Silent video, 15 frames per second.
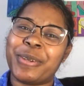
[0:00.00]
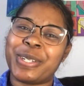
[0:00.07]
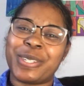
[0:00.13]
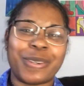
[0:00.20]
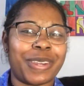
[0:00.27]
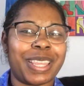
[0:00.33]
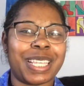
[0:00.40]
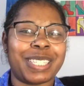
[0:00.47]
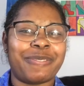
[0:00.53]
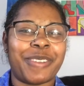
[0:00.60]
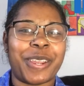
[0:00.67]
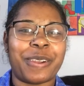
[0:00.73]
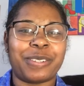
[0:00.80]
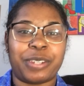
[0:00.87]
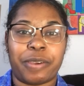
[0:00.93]
you enjoyed this
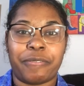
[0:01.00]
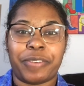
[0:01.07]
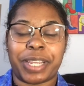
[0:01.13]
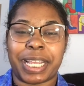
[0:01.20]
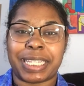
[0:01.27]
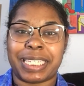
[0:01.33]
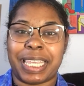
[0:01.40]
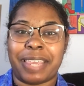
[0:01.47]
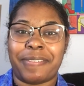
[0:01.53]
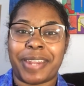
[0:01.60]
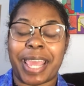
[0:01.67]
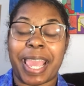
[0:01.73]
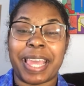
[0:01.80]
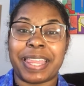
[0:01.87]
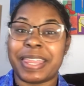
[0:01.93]
video, don't forget to give
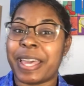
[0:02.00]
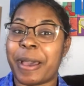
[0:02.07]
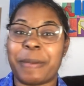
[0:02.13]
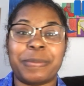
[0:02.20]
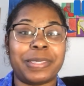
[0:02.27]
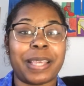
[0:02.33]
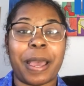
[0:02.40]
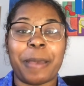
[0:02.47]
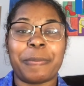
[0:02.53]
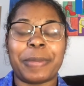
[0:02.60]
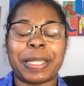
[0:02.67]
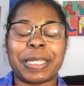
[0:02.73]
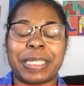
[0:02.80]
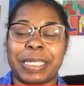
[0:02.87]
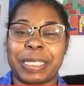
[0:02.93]
it a thumbs
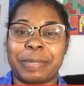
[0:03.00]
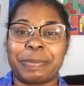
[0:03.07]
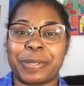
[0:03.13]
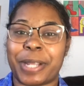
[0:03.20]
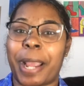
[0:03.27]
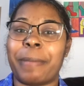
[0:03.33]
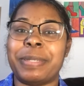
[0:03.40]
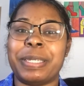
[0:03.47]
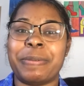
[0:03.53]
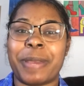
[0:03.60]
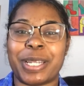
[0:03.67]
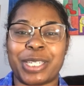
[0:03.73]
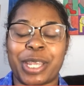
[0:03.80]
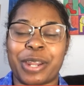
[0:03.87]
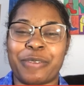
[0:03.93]
up and to subscribe to
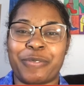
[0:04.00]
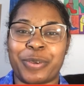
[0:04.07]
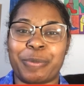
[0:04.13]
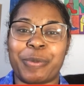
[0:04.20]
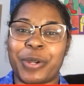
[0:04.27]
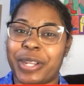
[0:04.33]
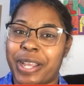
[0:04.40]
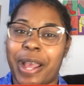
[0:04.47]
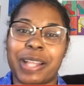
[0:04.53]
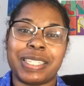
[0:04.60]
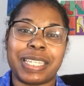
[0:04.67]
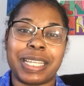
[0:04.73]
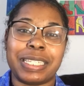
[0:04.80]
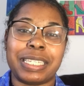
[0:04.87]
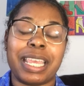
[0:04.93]
my channel for more
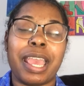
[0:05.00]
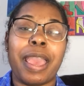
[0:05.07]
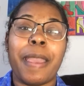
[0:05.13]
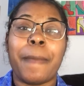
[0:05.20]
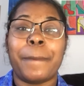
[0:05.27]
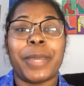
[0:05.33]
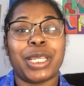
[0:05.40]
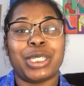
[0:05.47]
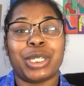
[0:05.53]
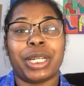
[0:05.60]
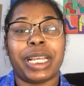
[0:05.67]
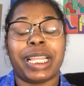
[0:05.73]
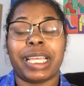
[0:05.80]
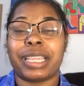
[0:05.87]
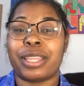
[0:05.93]
content. Make sure
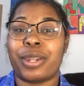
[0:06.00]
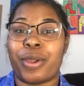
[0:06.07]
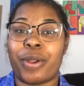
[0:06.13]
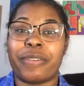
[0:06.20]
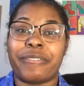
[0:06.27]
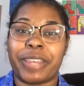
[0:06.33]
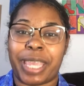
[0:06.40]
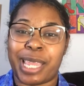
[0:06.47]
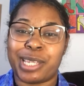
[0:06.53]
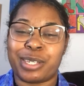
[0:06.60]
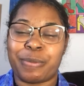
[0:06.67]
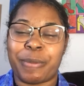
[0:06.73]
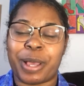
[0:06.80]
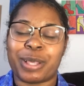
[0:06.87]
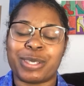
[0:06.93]
and click the
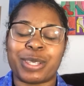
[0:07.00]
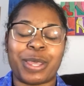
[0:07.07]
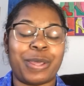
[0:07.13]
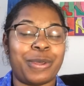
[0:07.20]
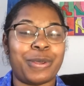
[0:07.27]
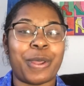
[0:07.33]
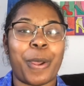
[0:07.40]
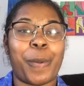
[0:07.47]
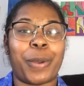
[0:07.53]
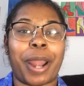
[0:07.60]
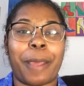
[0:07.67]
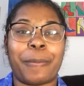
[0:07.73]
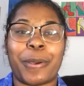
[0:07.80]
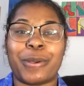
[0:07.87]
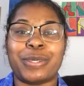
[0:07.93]
notification bell so you know
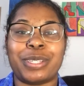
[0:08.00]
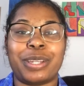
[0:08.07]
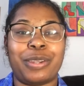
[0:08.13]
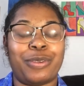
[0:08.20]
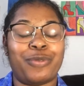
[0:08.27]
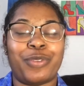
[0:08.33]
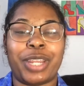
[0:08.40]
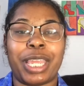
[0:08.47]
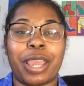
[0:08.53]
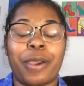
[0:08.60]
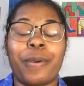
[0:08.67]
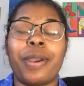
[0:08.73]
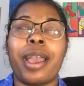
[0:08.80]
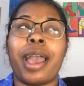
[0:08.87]
when I post a new video.